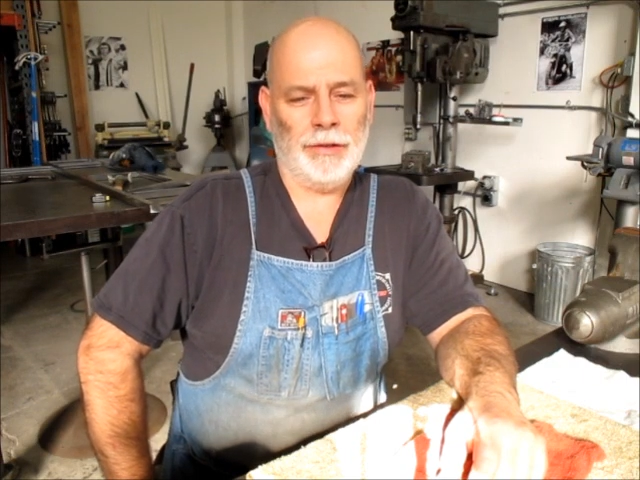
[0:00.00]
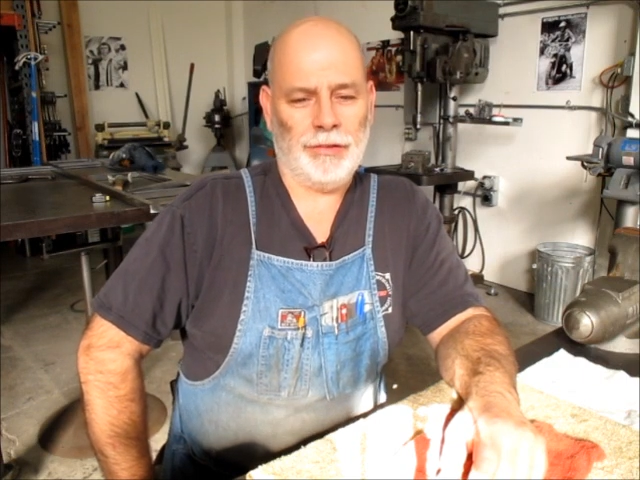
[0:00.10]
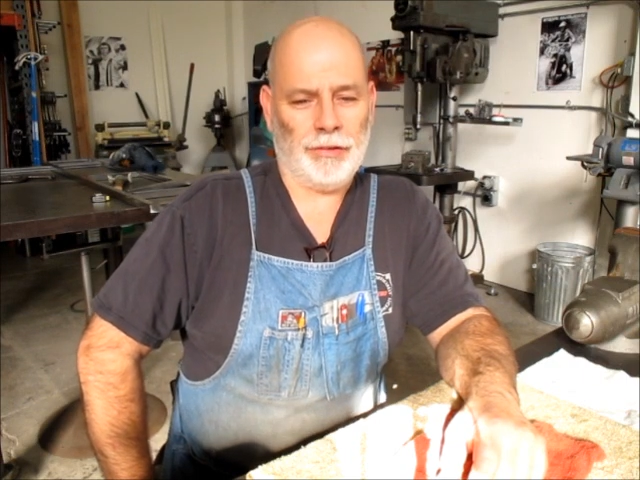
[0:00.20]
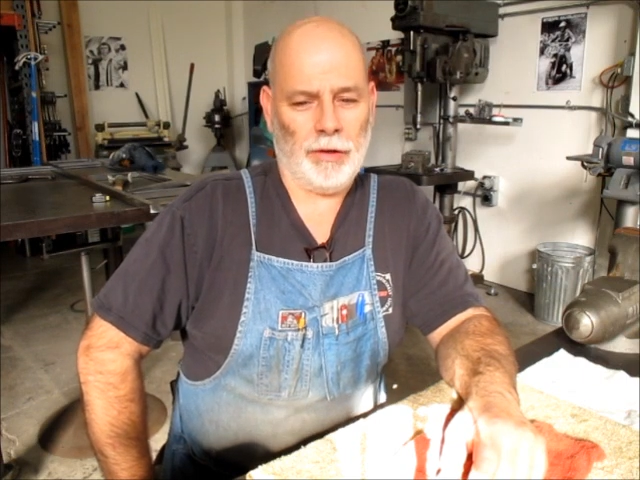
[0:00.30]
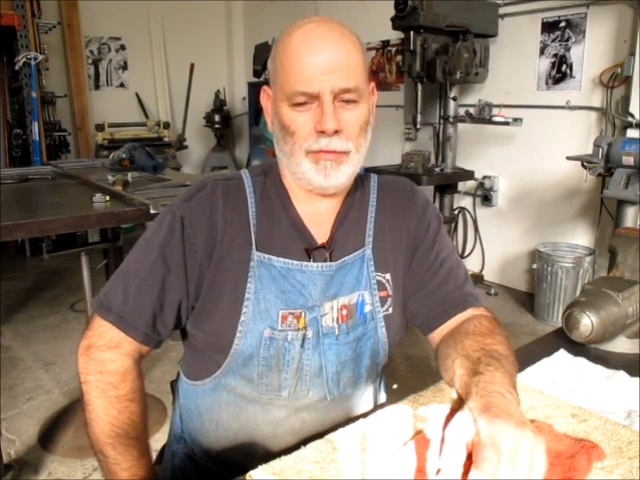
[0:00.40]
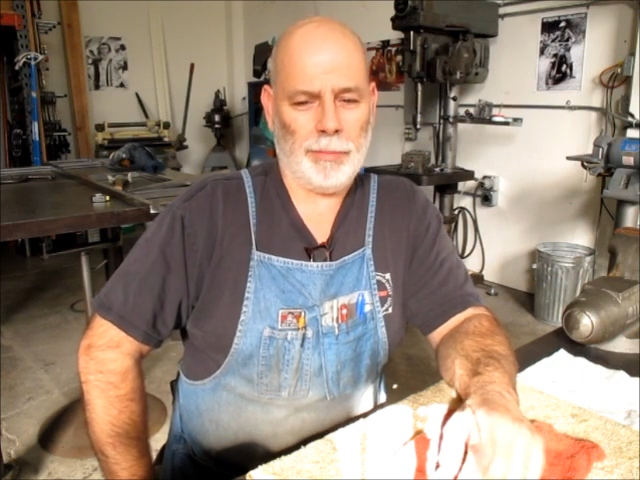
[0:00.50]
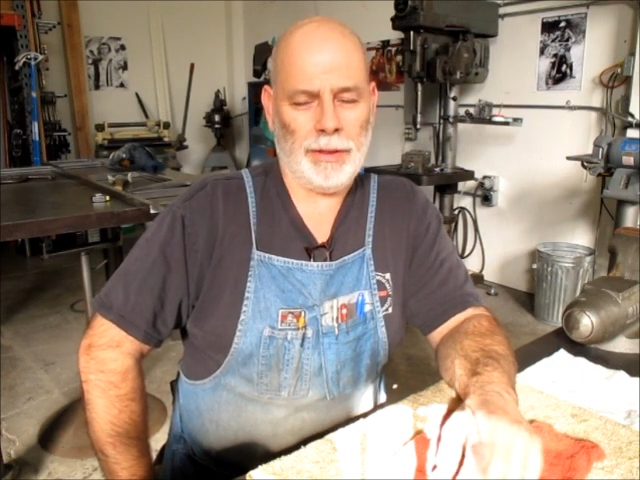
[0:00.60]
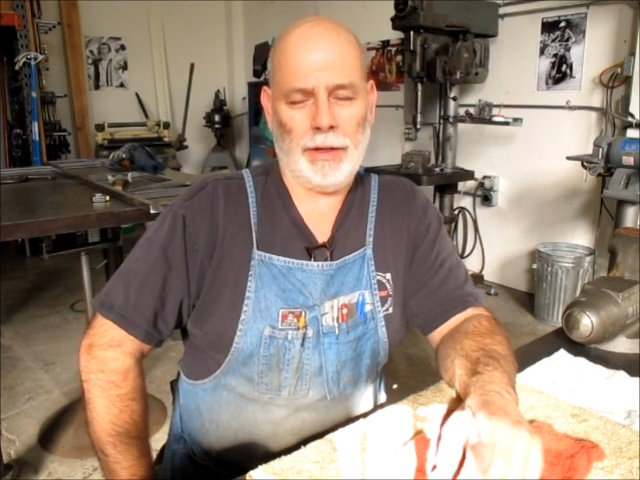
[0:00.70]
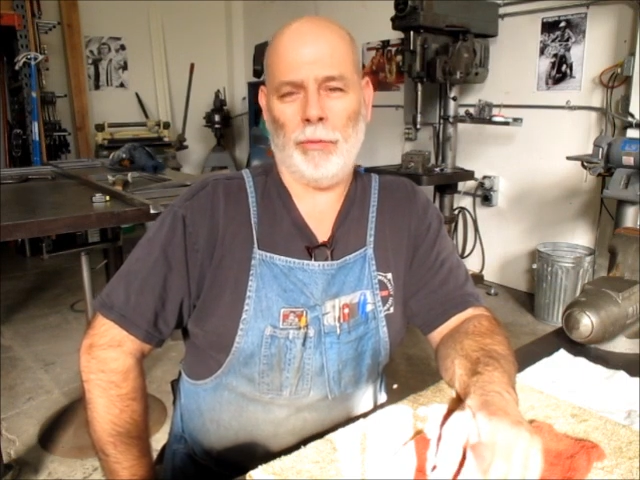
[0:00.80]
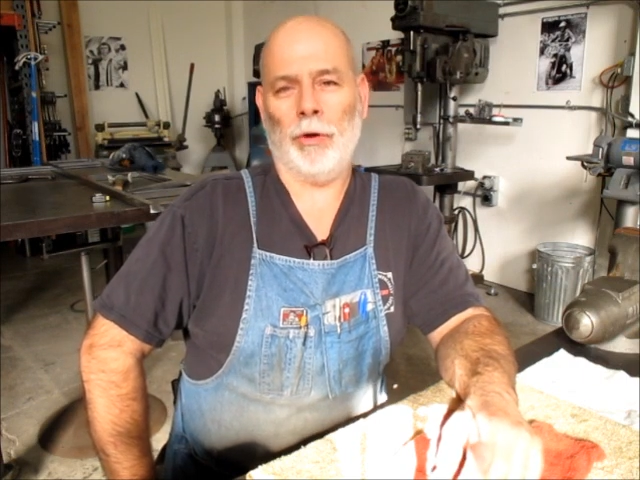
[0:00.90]
So
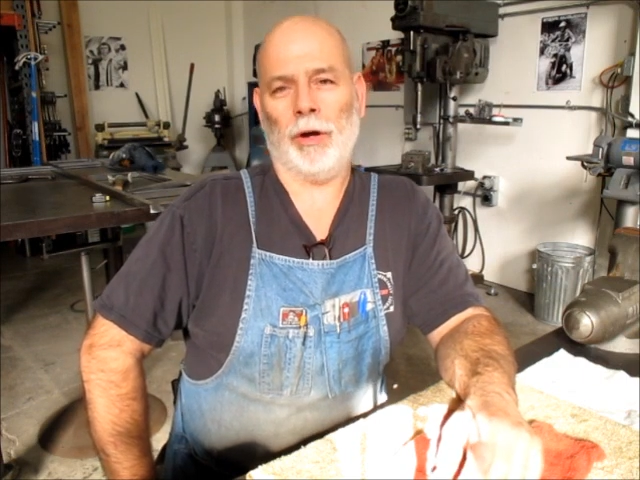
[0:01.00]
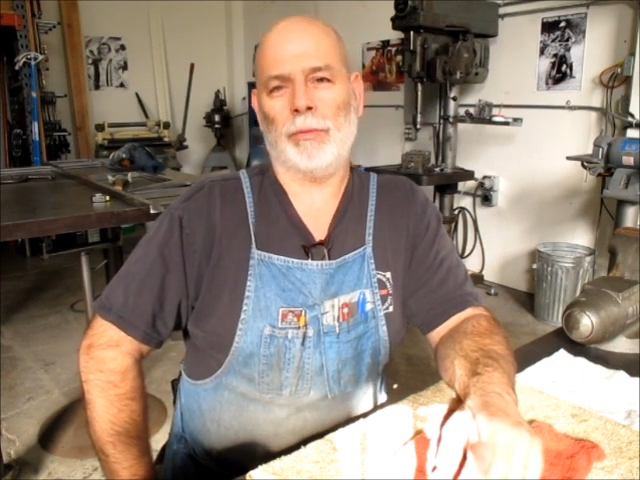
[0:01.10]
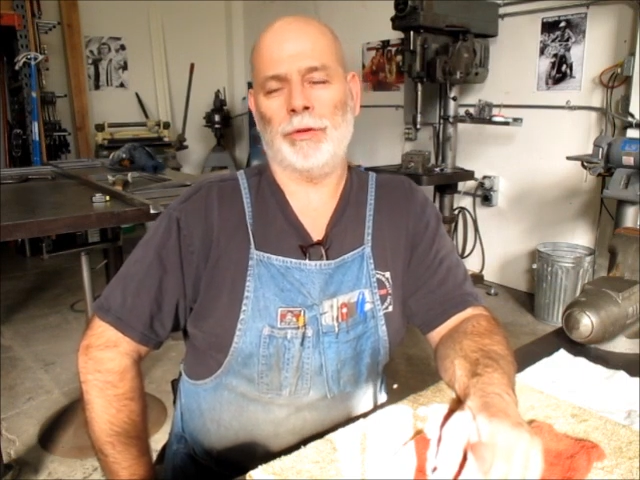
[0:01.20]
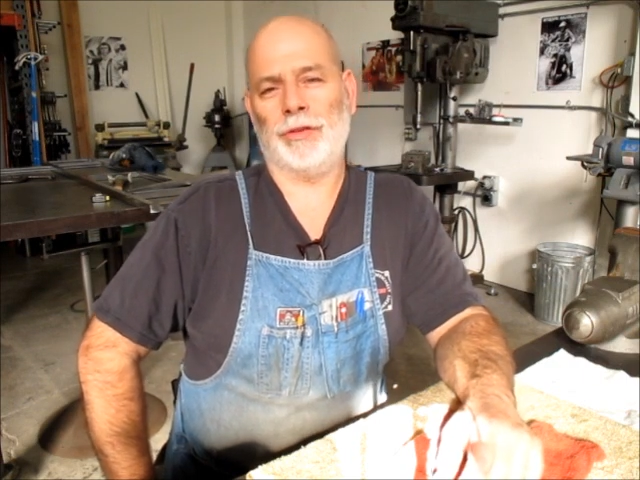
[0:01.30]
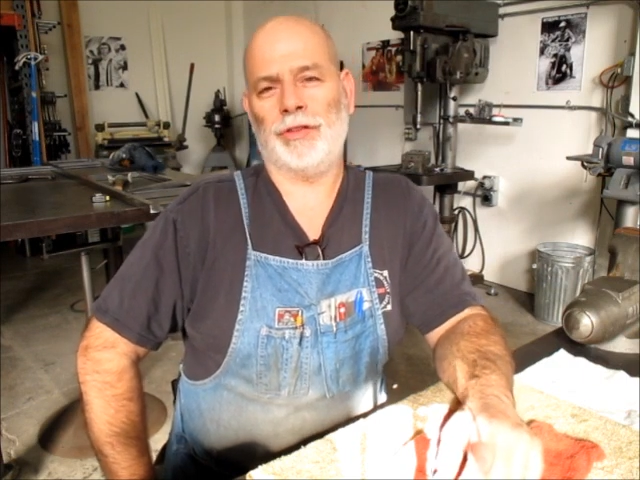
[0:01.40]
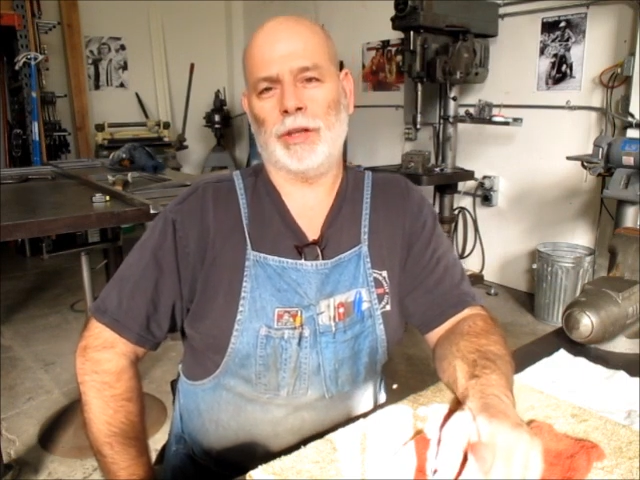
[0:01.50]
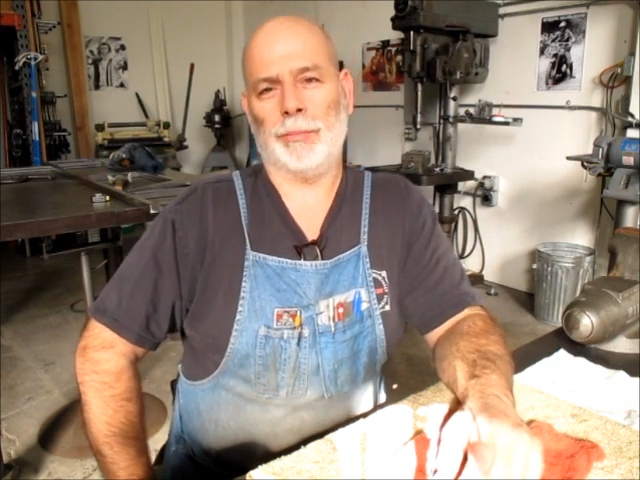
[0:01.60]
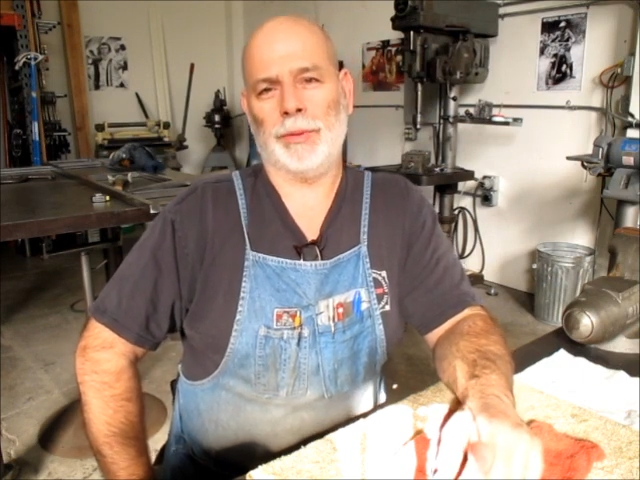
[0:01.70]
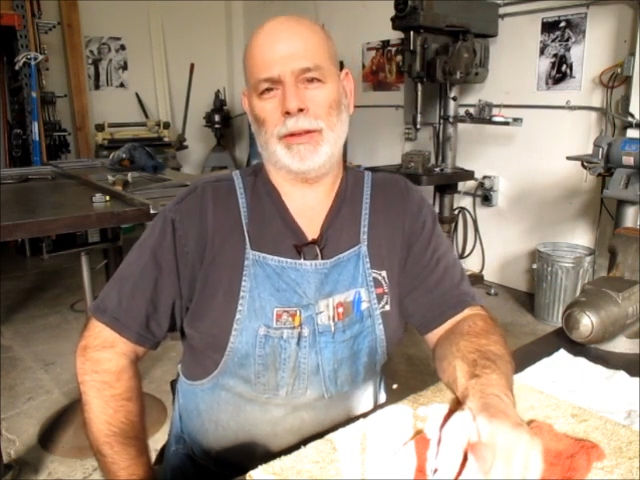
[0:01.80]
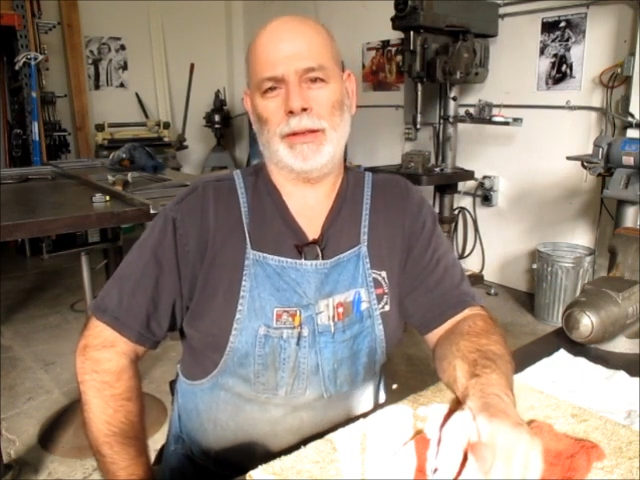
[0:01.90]
everybody at work was
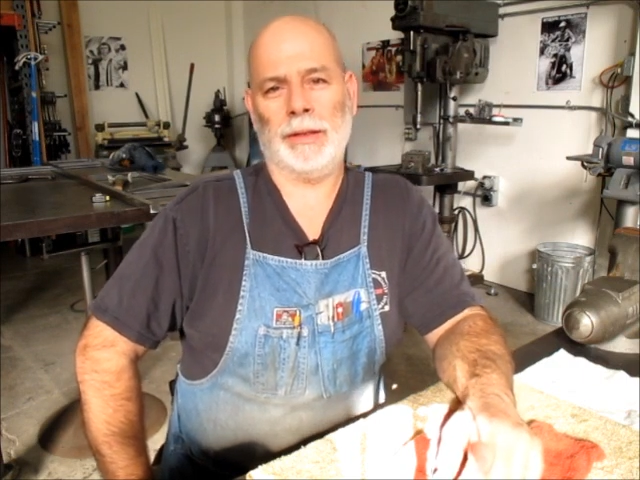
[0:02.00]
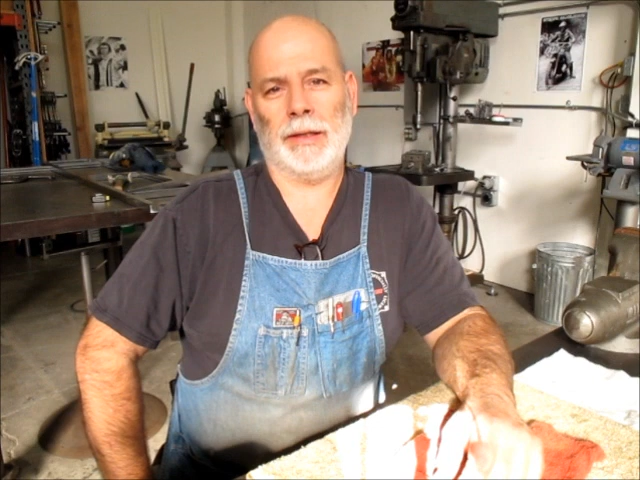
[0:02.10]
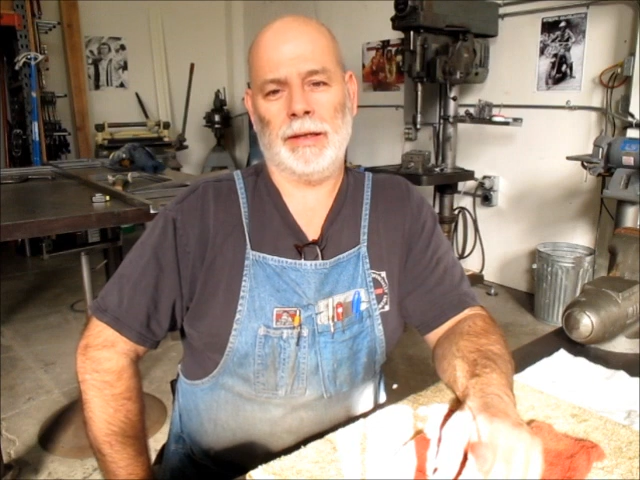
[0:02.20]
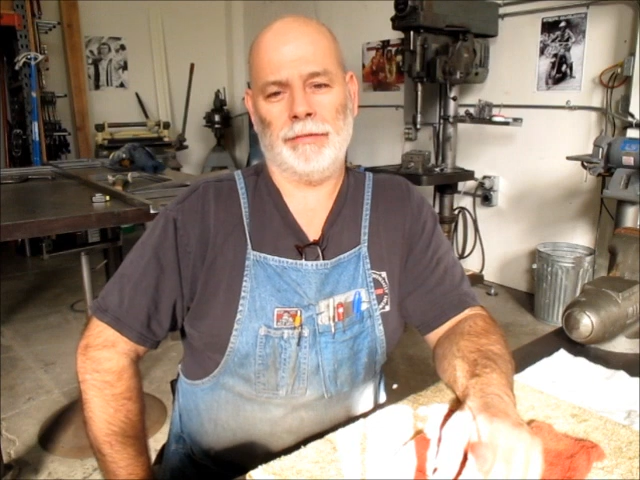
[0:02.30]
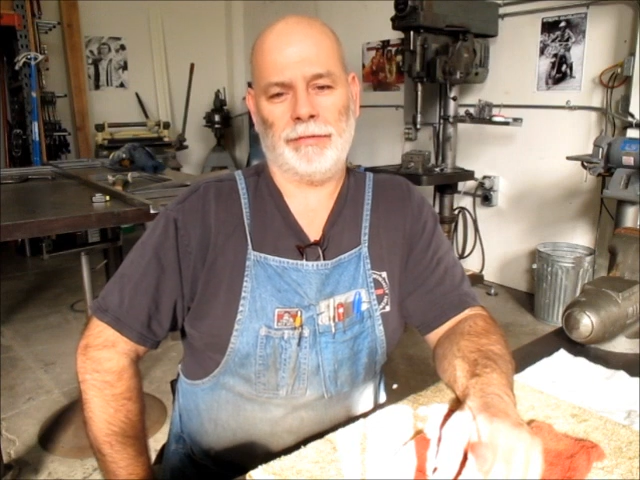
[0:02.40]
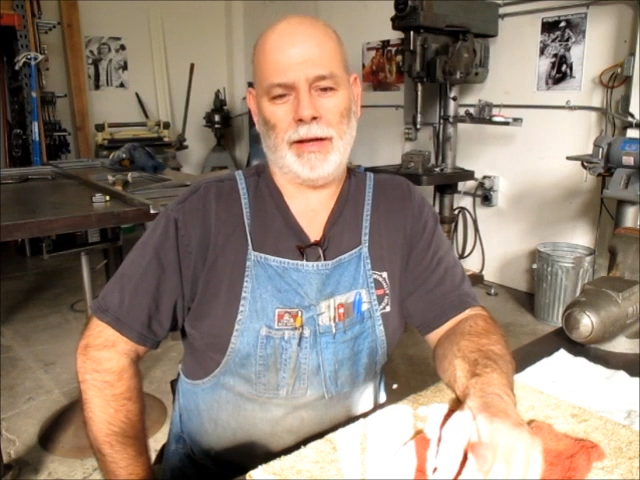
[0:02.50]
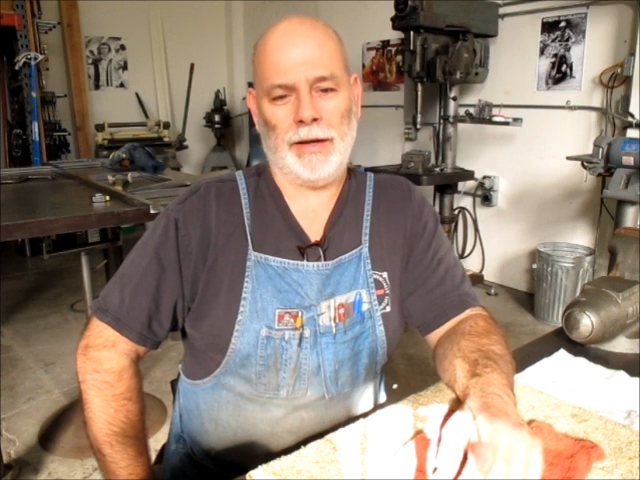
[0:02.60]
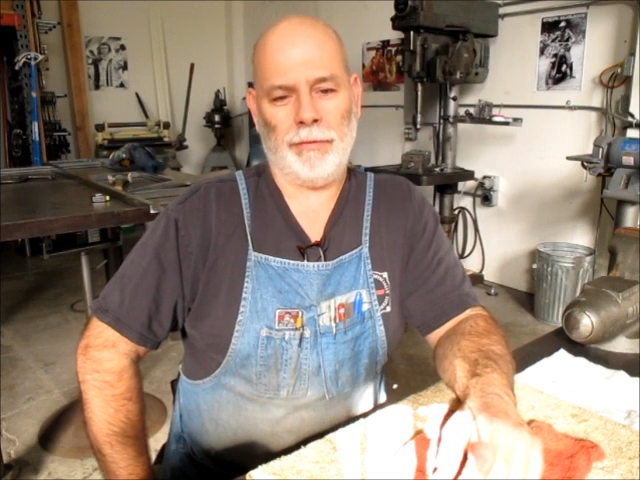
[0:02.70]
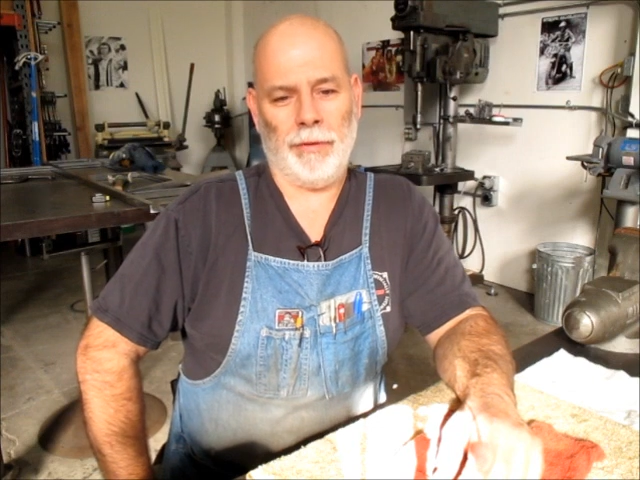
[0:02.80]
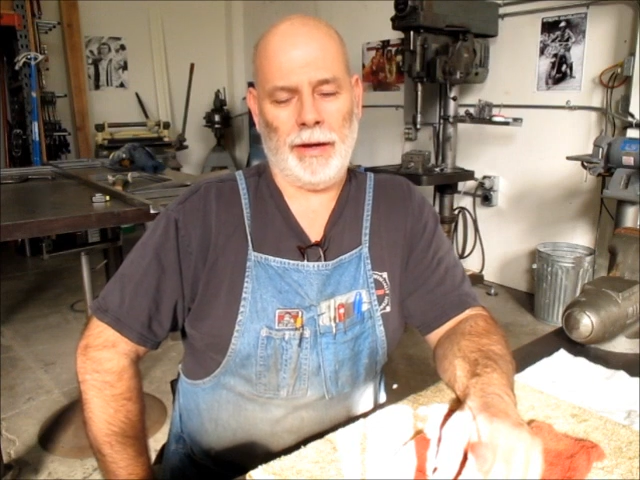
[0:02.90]
jumping and uh, flying
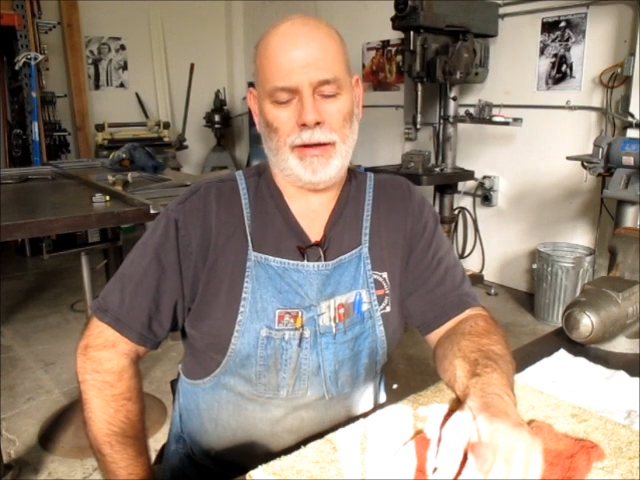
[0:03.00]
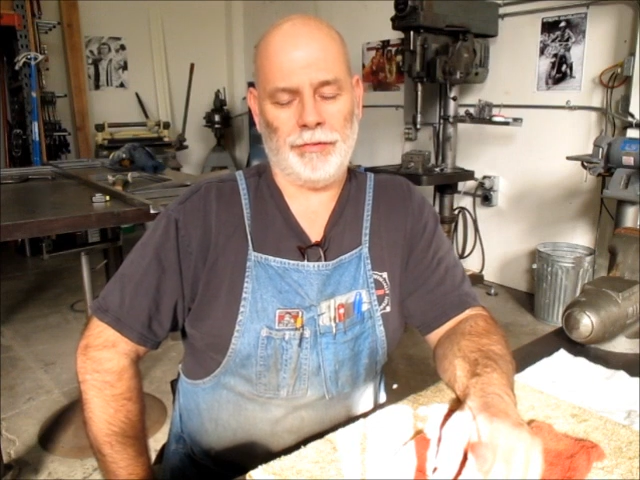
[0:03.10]
around.